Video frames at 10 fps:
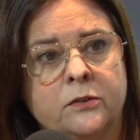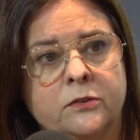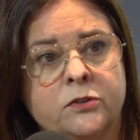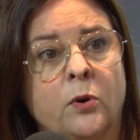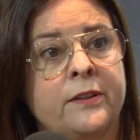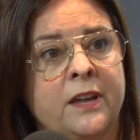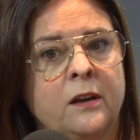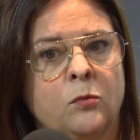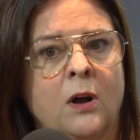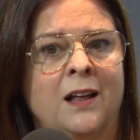So I
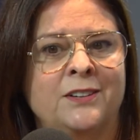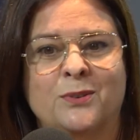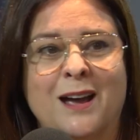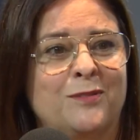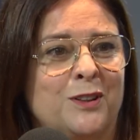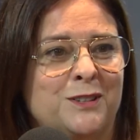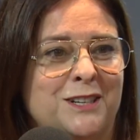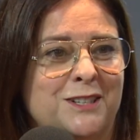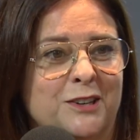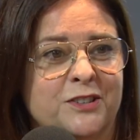think, well, I don't have all the
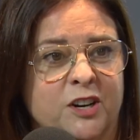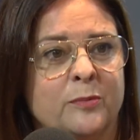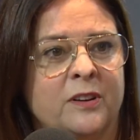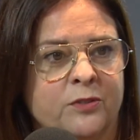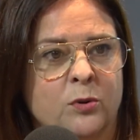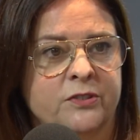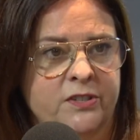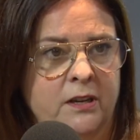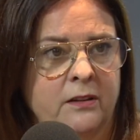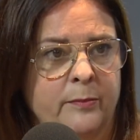details here, but of
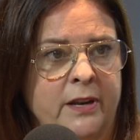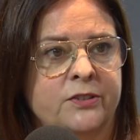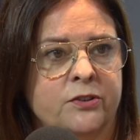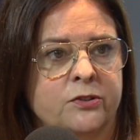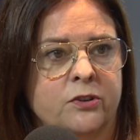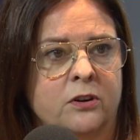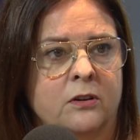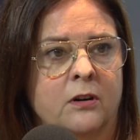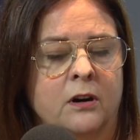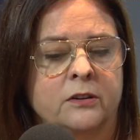course the ministers
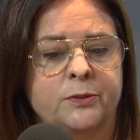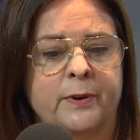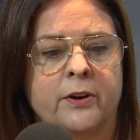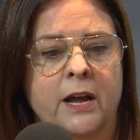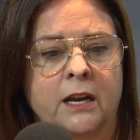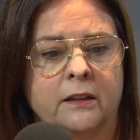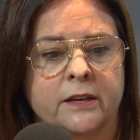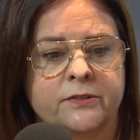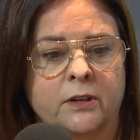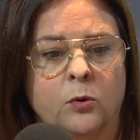are spearheading
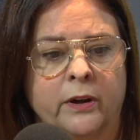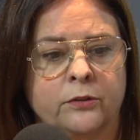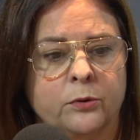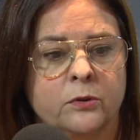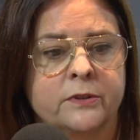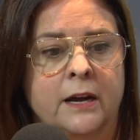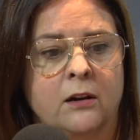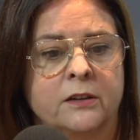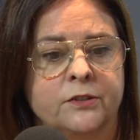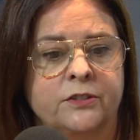this and going through that
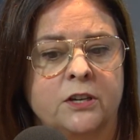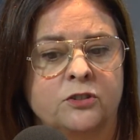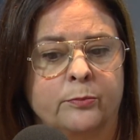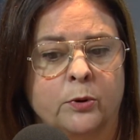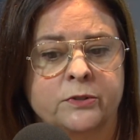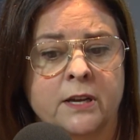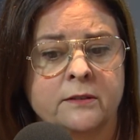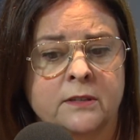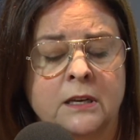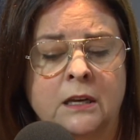consultation
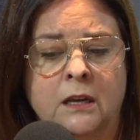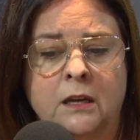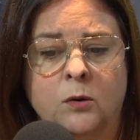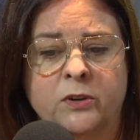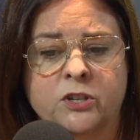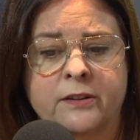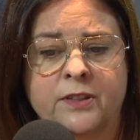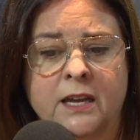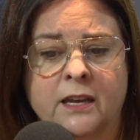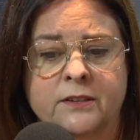process, which I
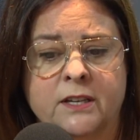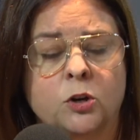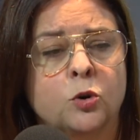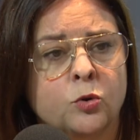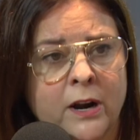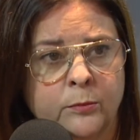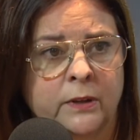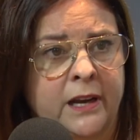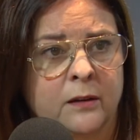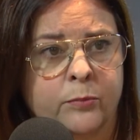think is
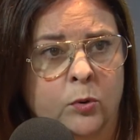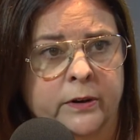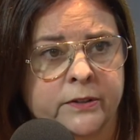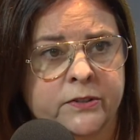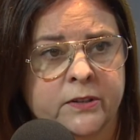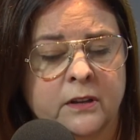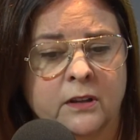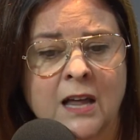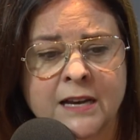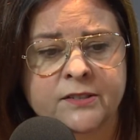incredibly important.
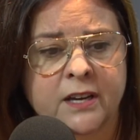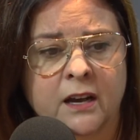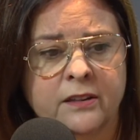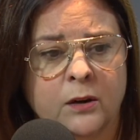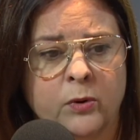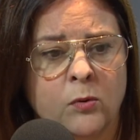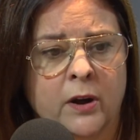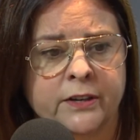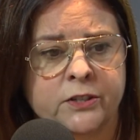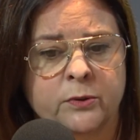The last thing I think we
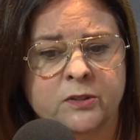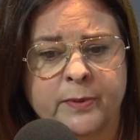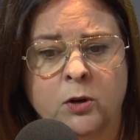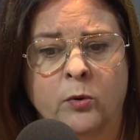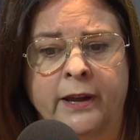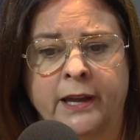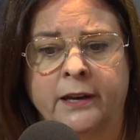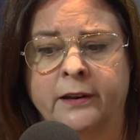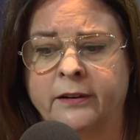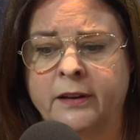want to do is be going
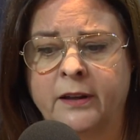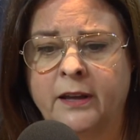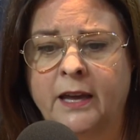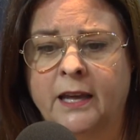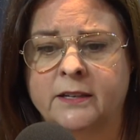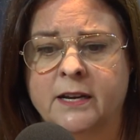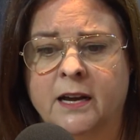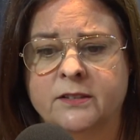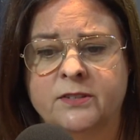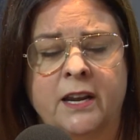in
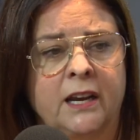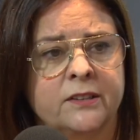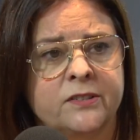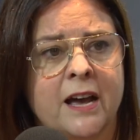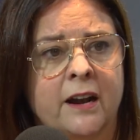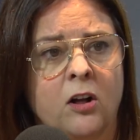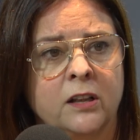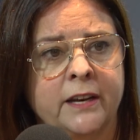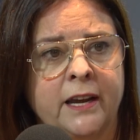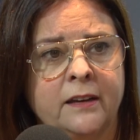and setting a stat
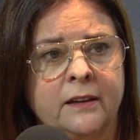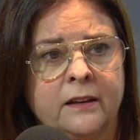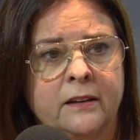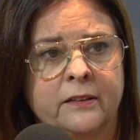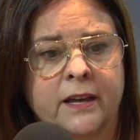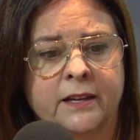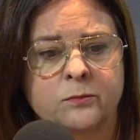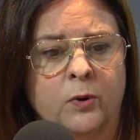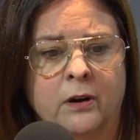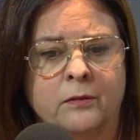holiday
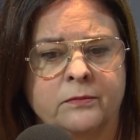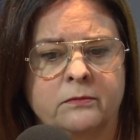where